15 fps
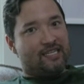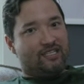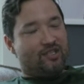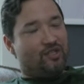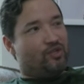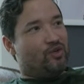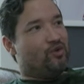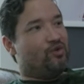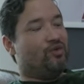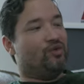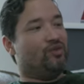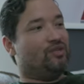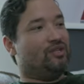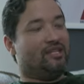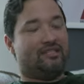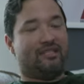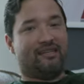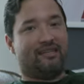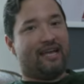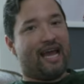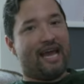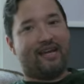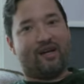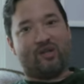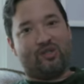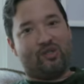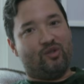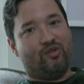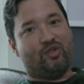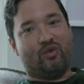It's like they had it on
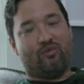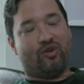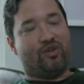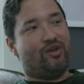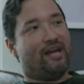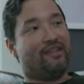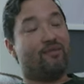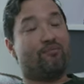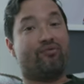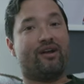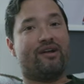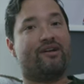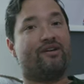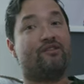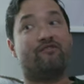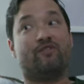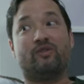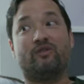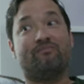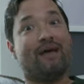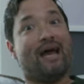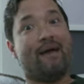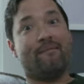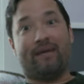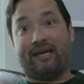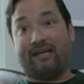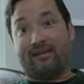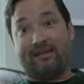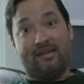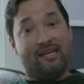YouTube where you had the Predator versus
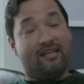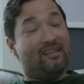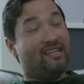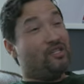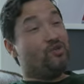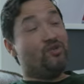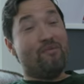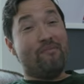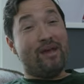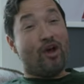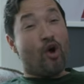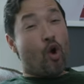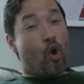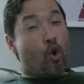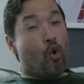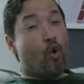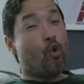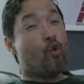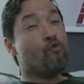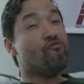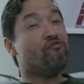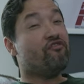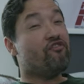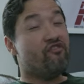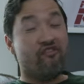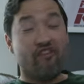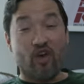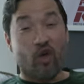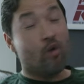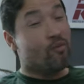Batman. Like, you can make a whole
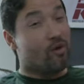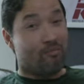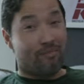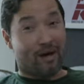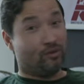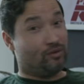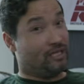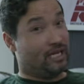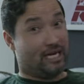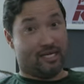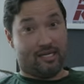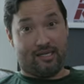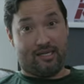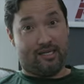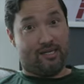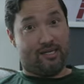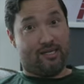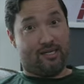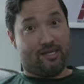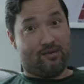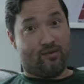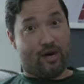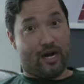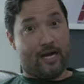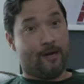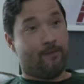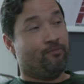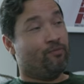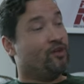film about that, right?